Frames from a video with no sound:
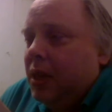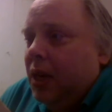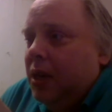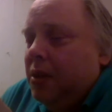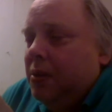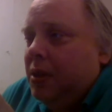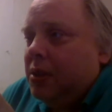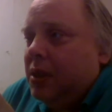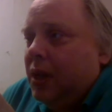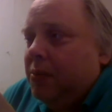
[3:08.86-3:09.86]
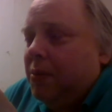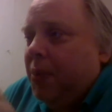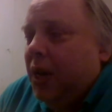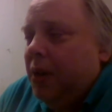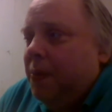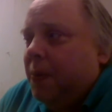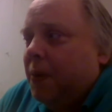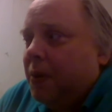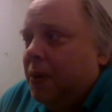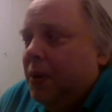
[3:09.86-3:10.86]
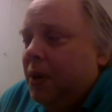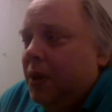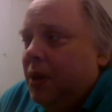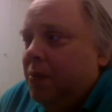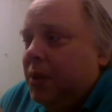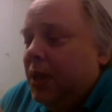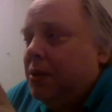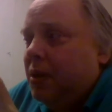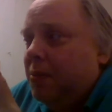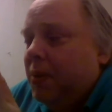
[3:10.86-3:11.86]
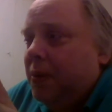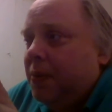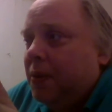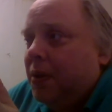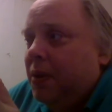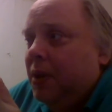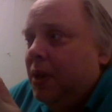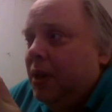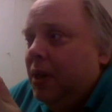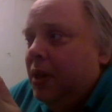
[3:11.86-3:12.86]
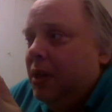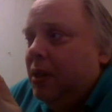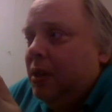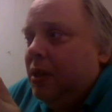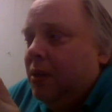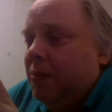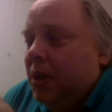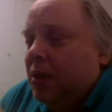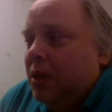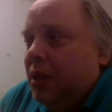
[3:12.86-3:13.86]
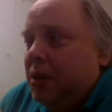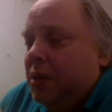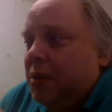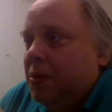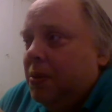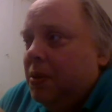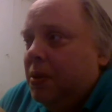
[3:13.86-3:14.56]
a guy who doesn't have to potentially pay for the medical issue,